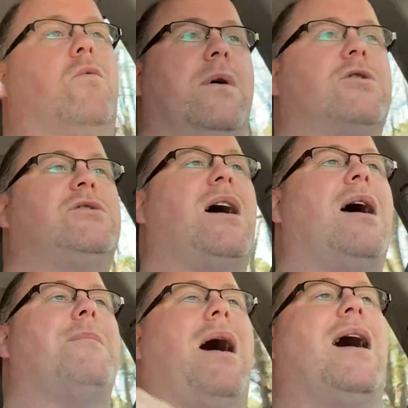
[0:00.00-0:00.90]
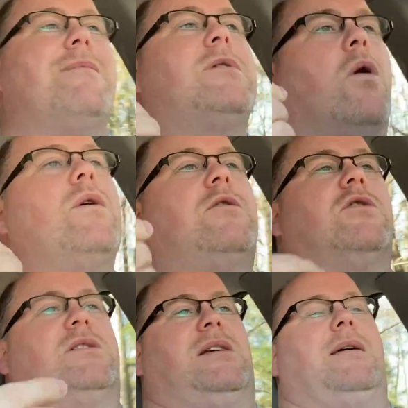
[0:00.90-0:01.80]
wintertime, I'm going through
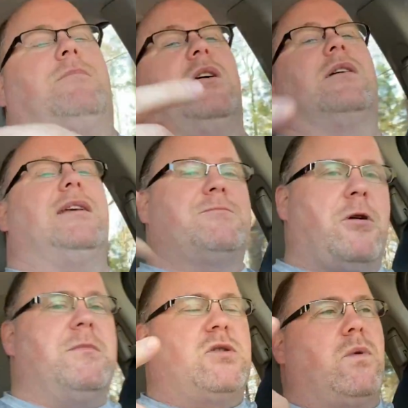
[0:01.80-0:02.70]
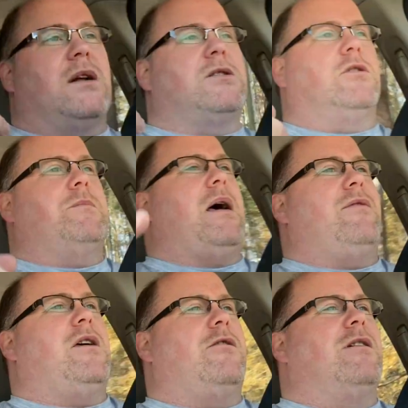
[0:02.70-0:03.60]
the same thing. That's pretty much what I talked about
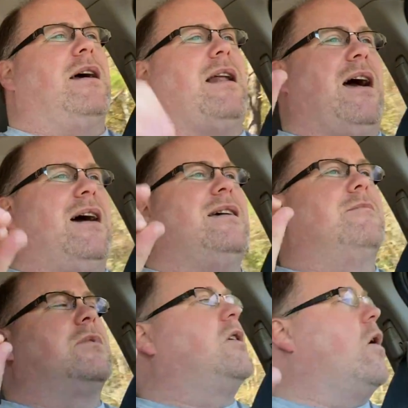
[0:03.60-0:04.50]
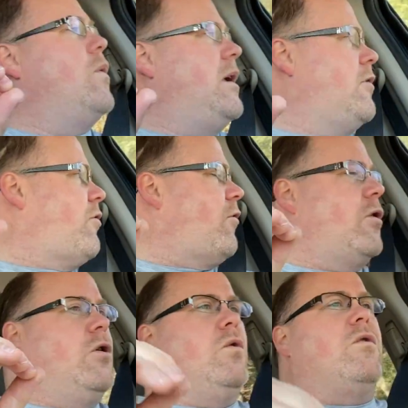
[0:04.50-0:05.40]
the other night. I am going
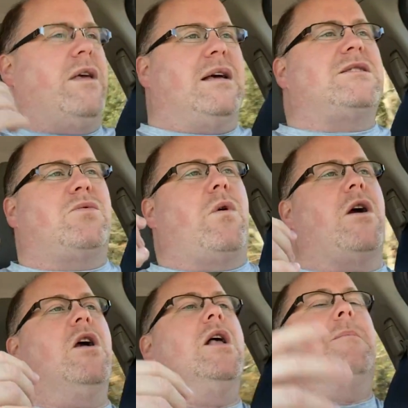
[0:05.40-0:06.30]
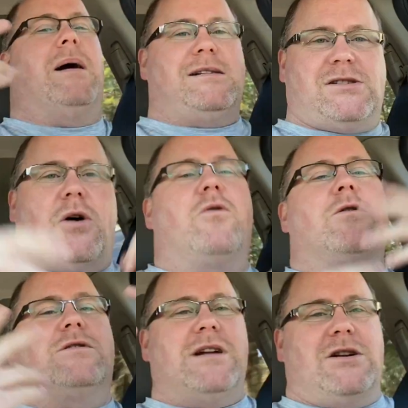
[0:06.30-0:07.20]
through this where my solar
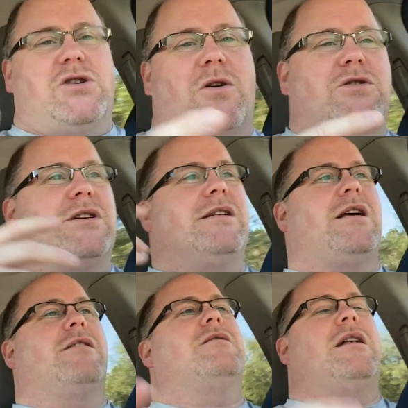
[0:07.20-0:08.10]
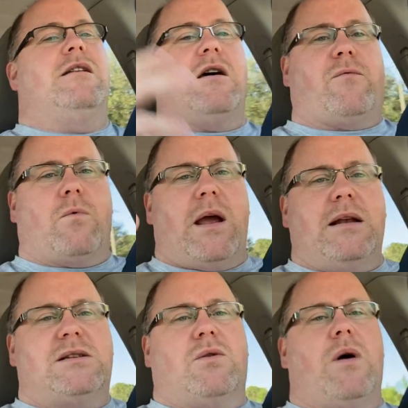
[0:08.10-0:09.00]
is not charging at enough
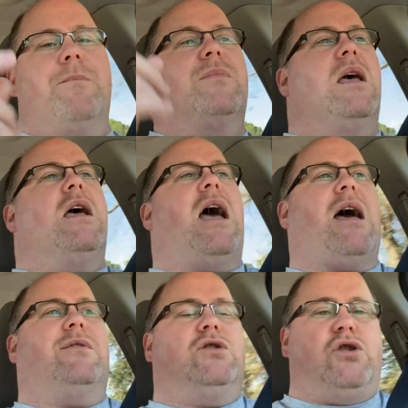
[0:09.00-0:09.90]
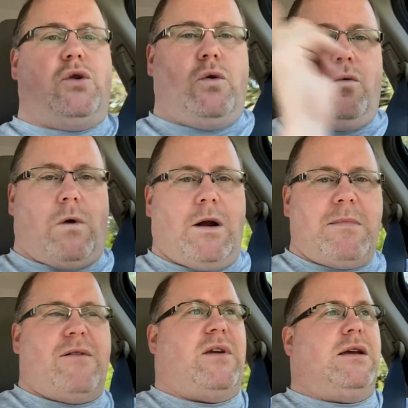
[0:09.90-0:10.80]
rate, so I'm having to run
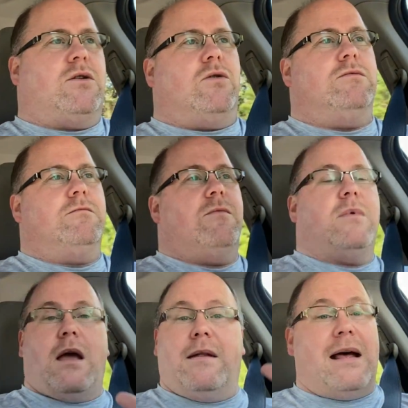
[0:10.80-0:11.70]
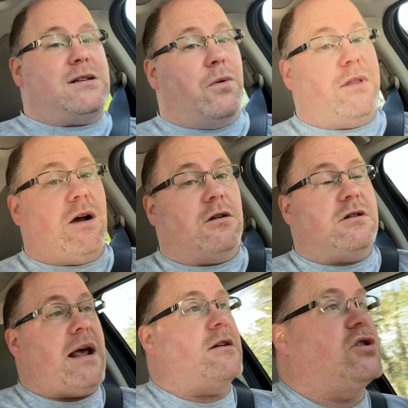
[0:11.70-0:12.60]
my vehicle, and that's what the
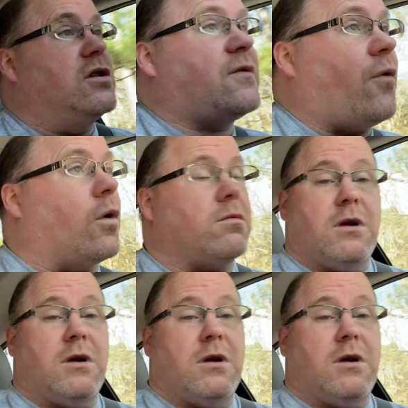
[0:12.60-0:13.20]
alternator is used for.